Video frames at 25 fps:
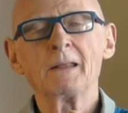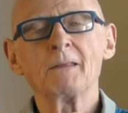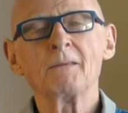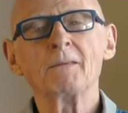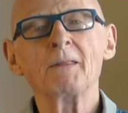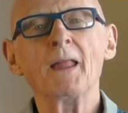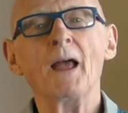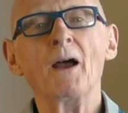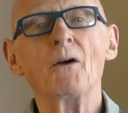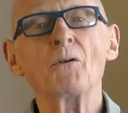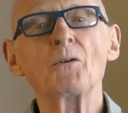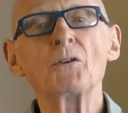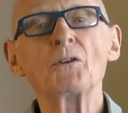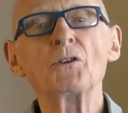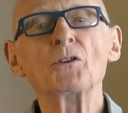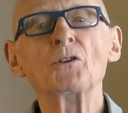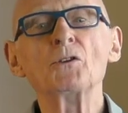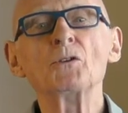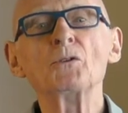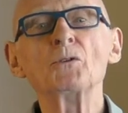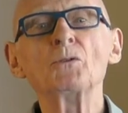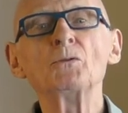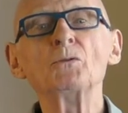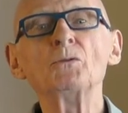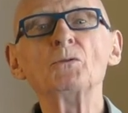Now,
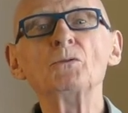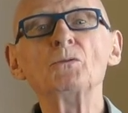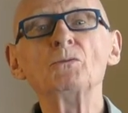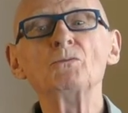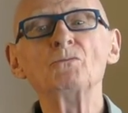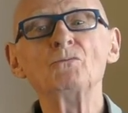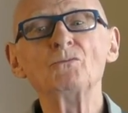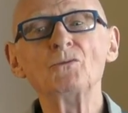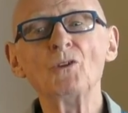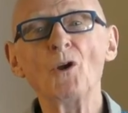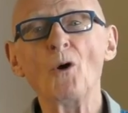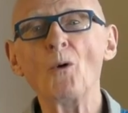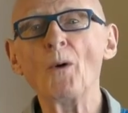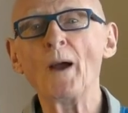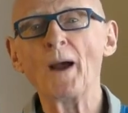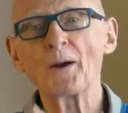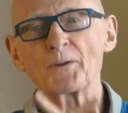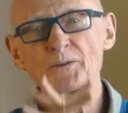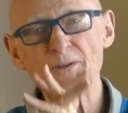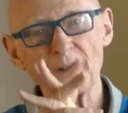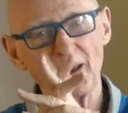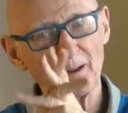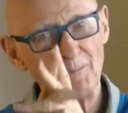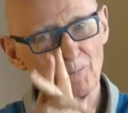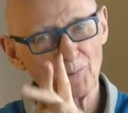you know how
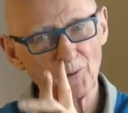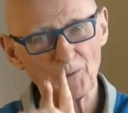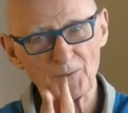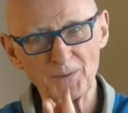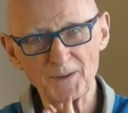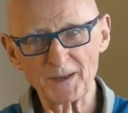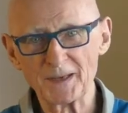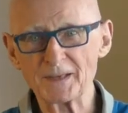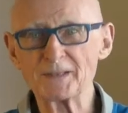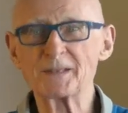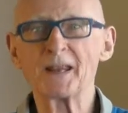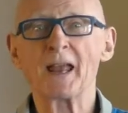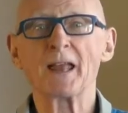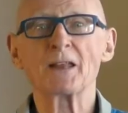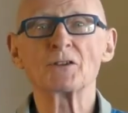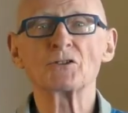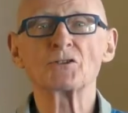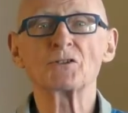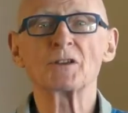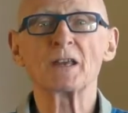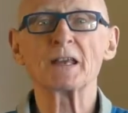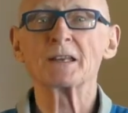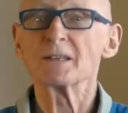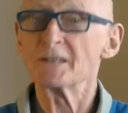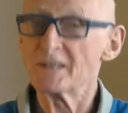to input the
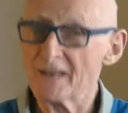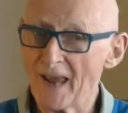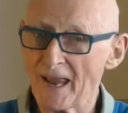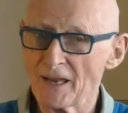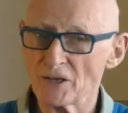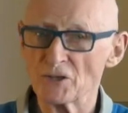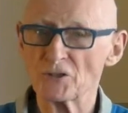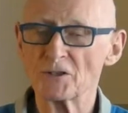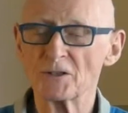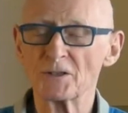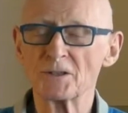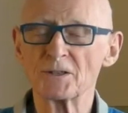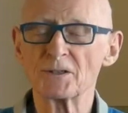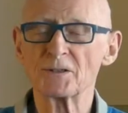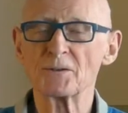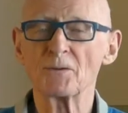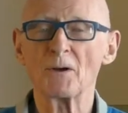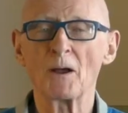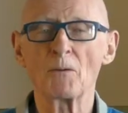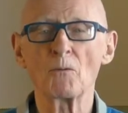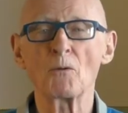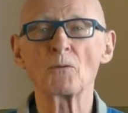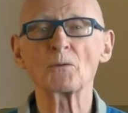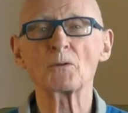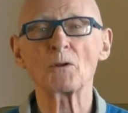intention, so
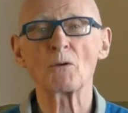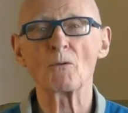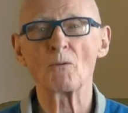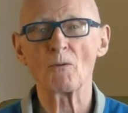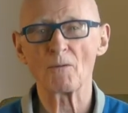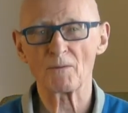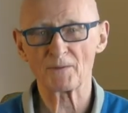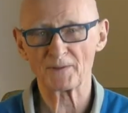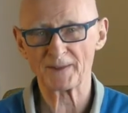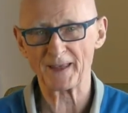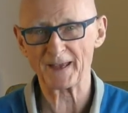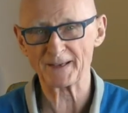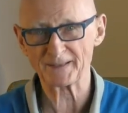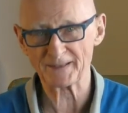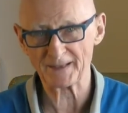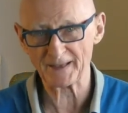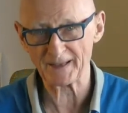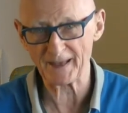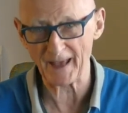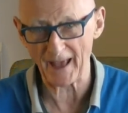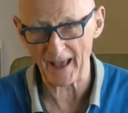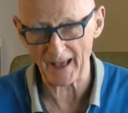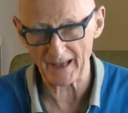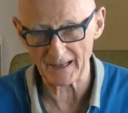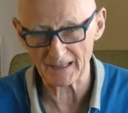I won't go over that
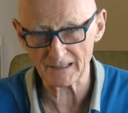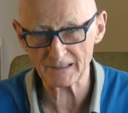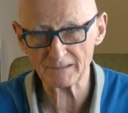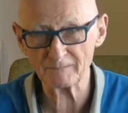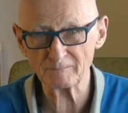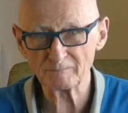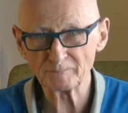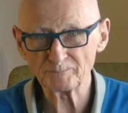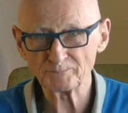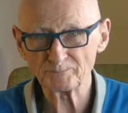again.